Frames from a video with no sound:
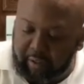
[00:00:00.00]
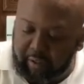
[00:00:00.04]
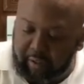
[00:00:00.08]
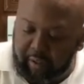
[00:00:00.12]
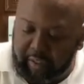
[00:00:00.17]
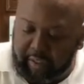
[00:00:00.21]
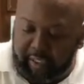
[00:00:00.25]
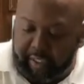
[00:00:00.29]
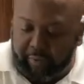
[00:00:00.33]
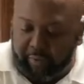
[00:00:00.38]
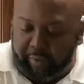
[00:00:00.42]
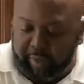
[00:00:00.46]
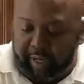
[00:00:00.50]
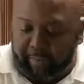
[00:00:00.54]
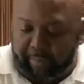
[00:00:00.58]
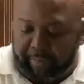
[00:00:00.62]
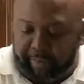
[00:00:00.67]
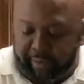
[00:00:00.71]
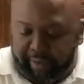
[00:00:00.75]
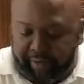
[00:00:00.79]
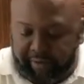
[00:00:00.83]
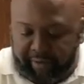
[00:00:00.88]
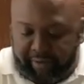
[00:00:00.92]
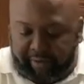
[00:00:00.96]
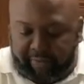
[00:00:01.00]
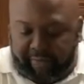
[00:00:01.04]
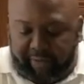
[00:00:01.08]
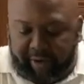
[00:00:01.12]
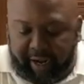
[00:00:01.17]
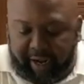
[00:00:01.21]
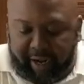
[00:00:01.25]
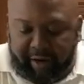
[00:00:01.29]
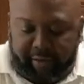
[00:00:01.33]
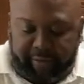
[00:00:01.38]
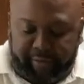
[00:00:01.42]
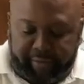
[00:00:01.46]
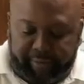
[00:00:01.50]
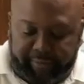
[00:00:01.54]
And when I put it in the flour,